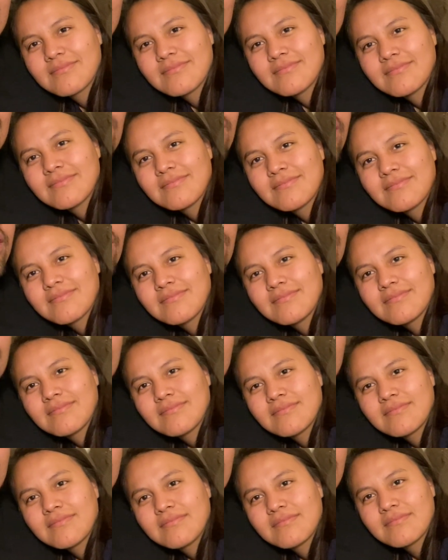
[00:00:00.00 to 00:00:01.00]

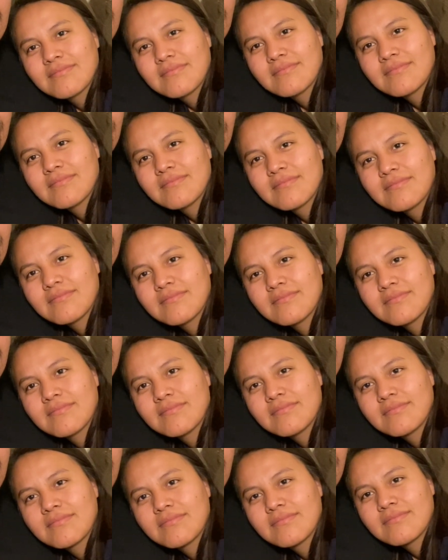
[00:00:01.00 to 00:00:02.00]

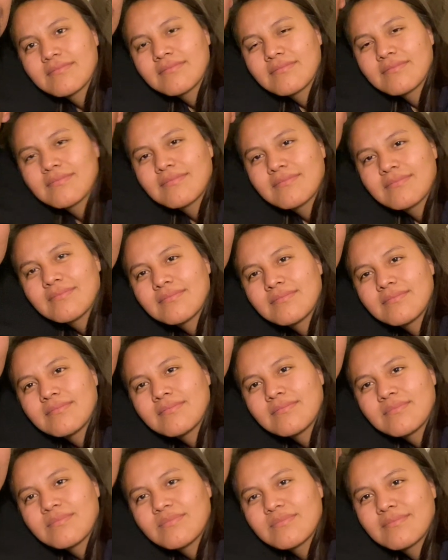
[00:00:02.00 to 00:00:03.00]

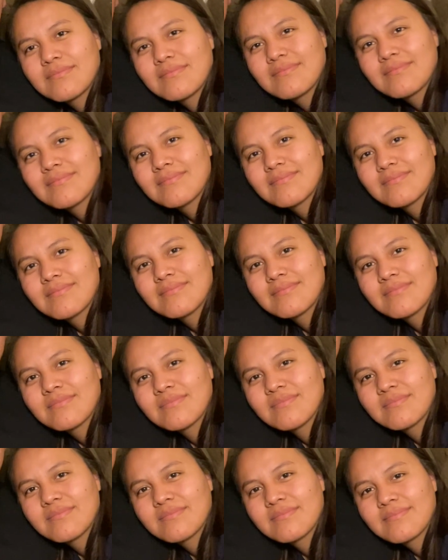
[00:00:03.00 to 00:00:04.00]

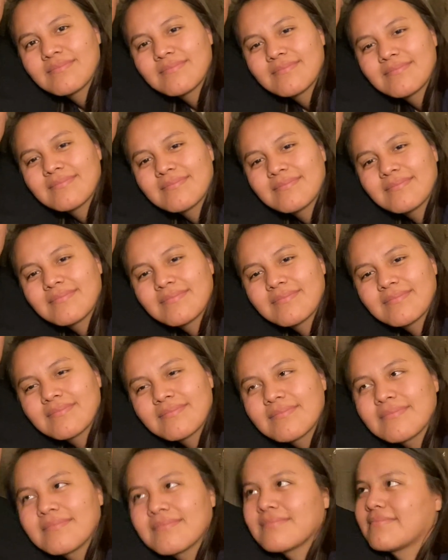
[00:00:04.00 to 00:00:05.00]

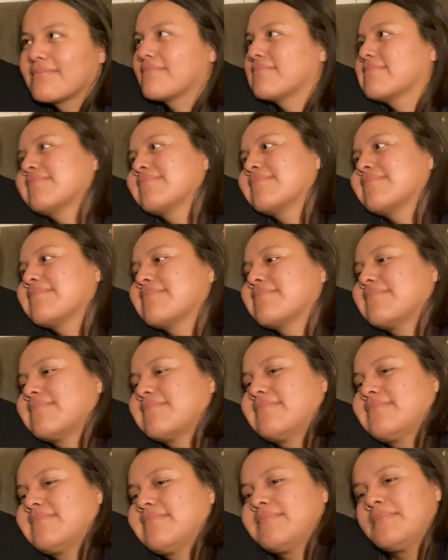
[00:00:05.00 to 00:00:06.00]

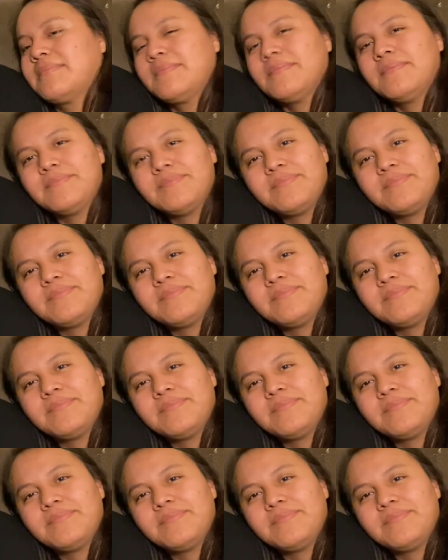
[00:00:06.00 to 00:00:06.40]
This person isn't speaking.